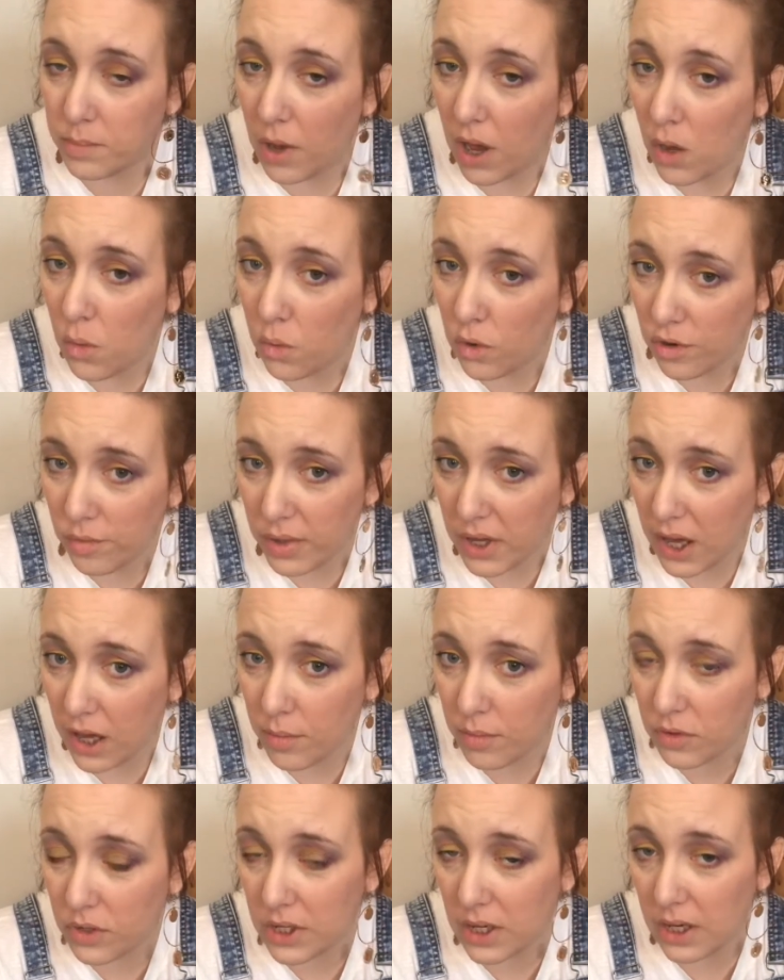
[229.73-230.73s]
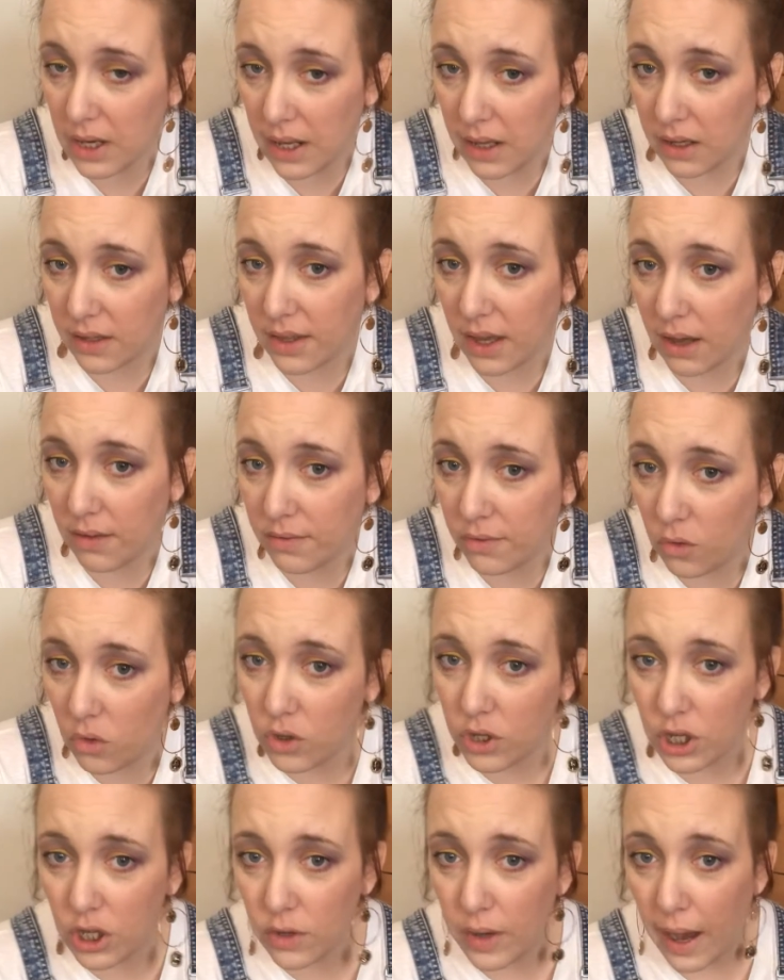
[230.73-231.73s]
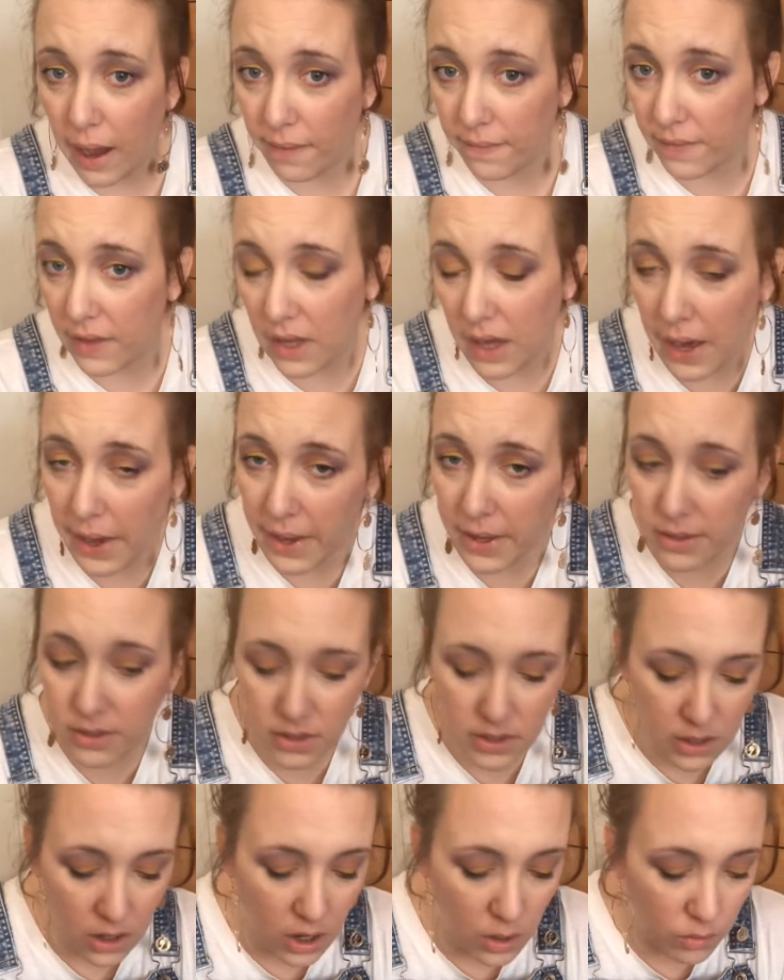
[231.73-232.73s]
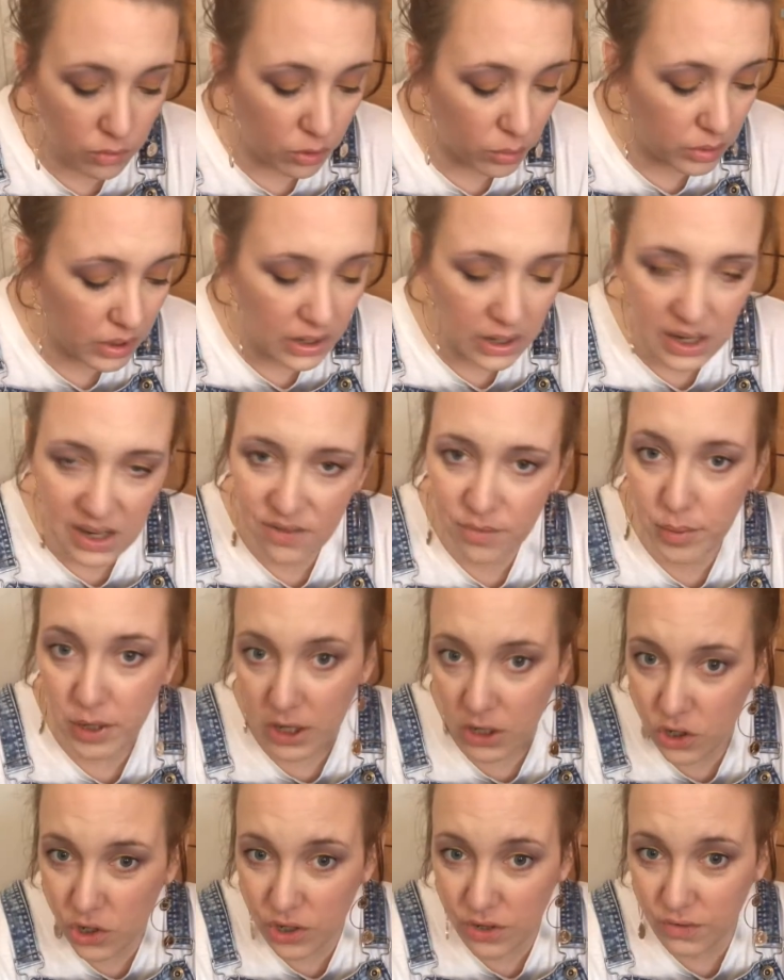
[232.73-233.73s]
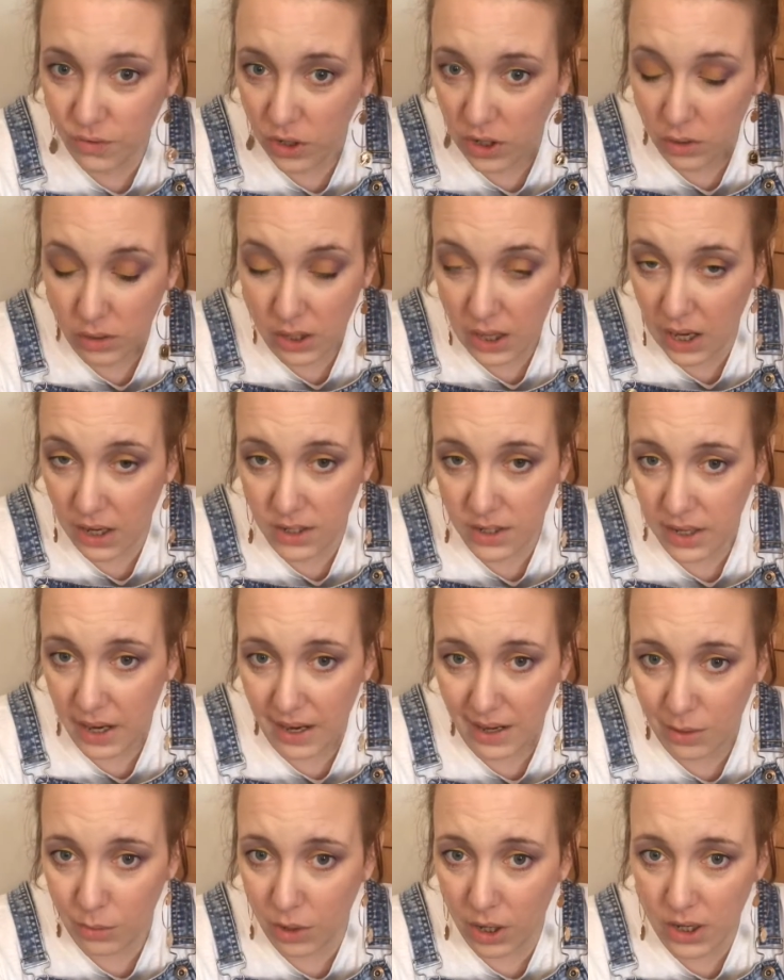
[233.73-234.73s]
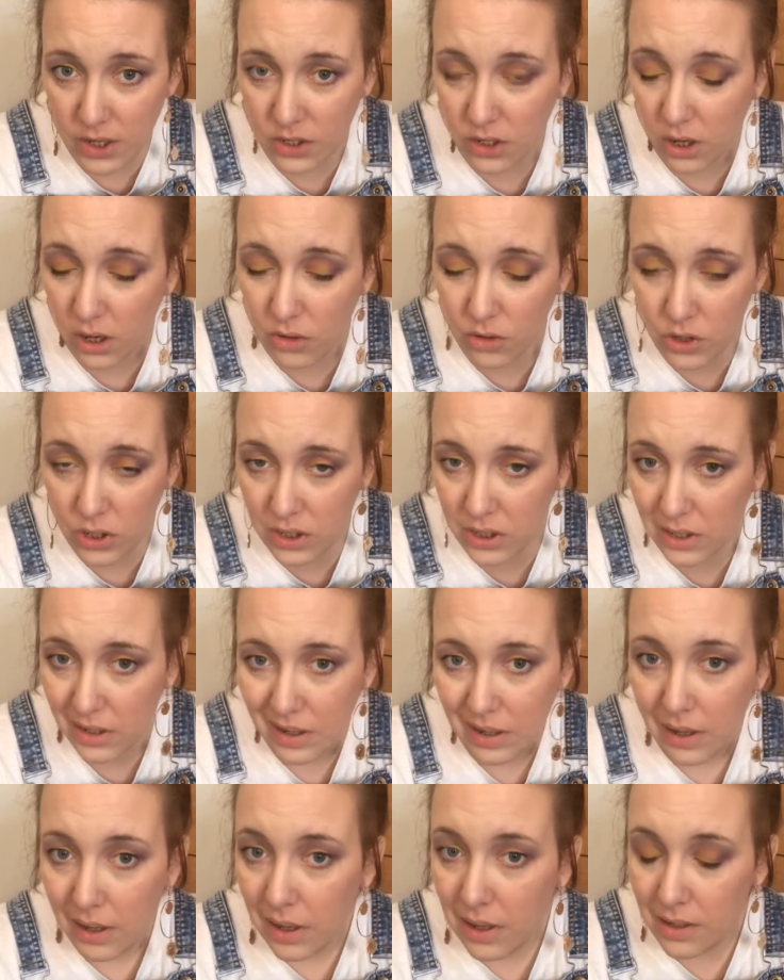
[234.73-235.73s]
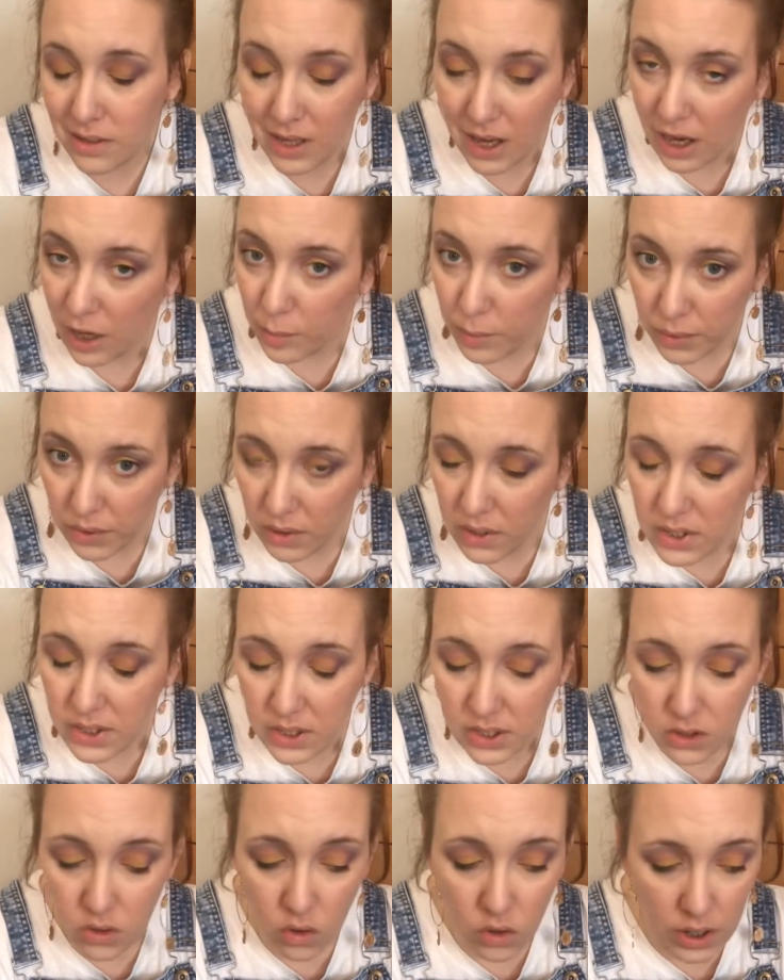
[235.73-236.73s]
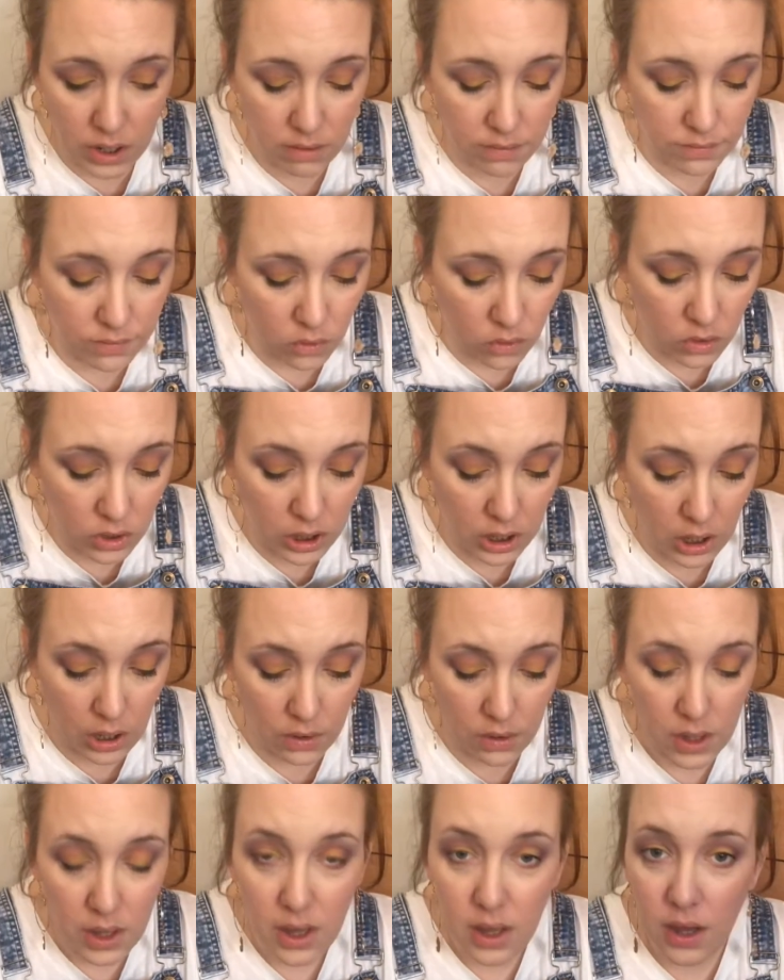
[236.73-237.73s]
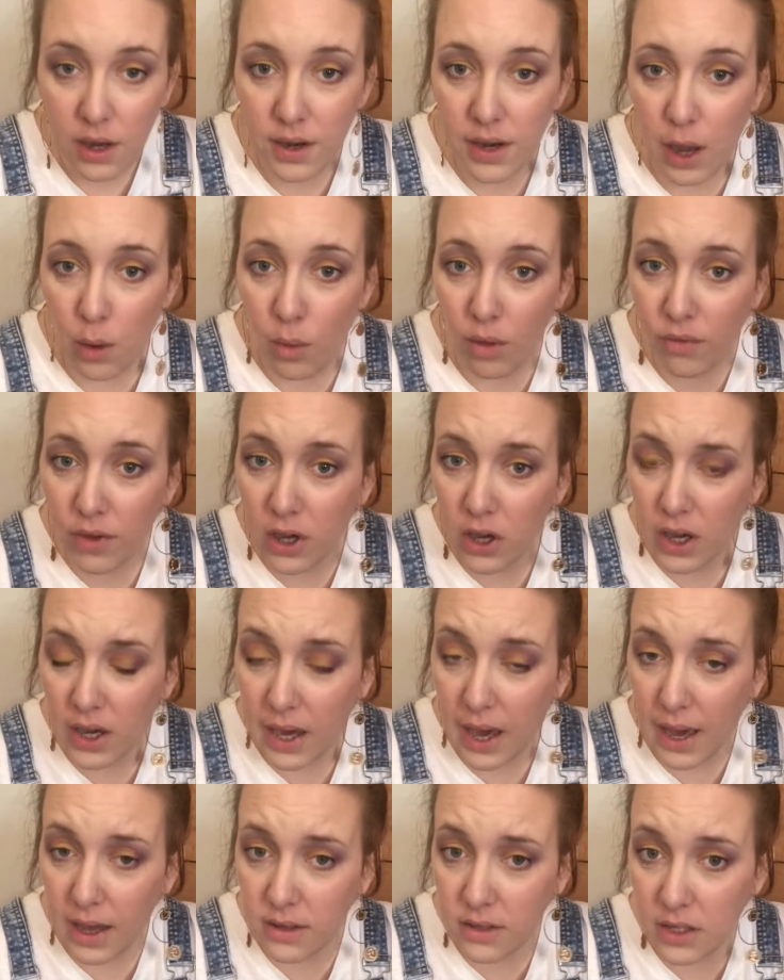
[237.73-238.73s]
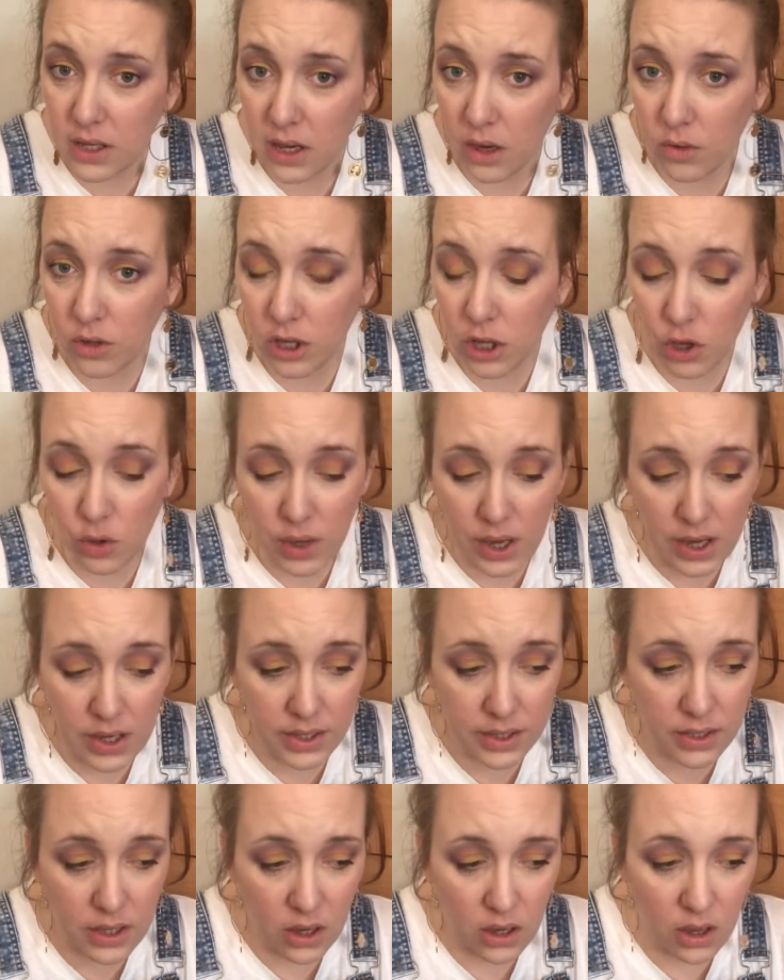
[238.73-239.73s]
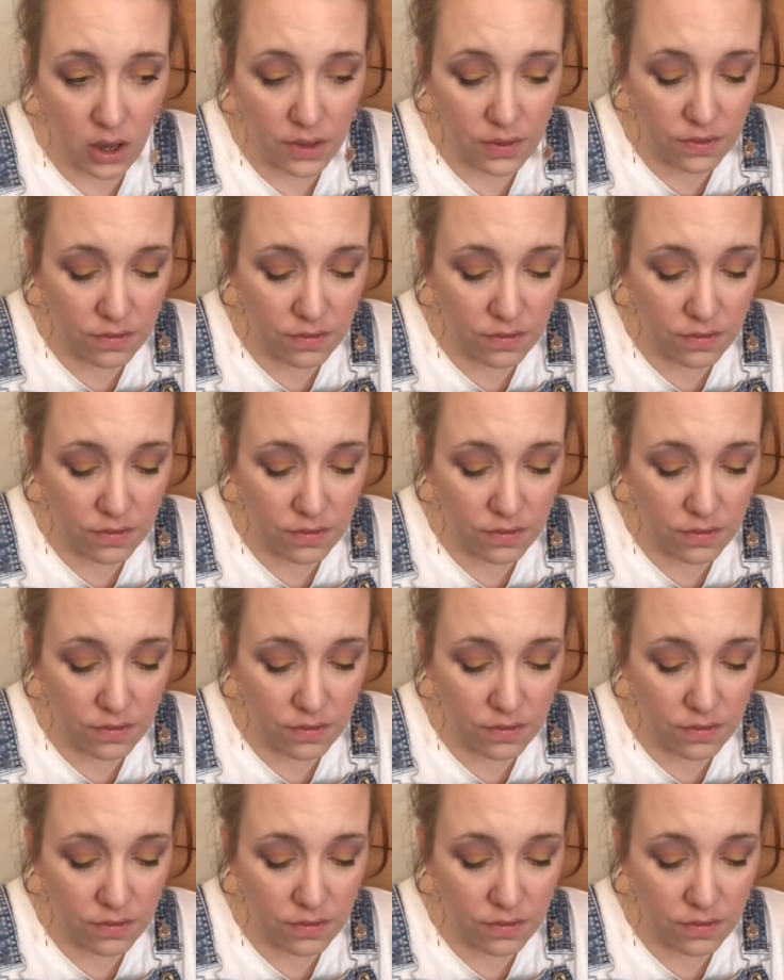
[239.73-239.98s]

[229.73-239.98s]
but I will be able to link that for you at the end. I will probably leave pictures for you at the end anyway, so I'll just tag prices on it for you. Now, one thing I can tell you is that I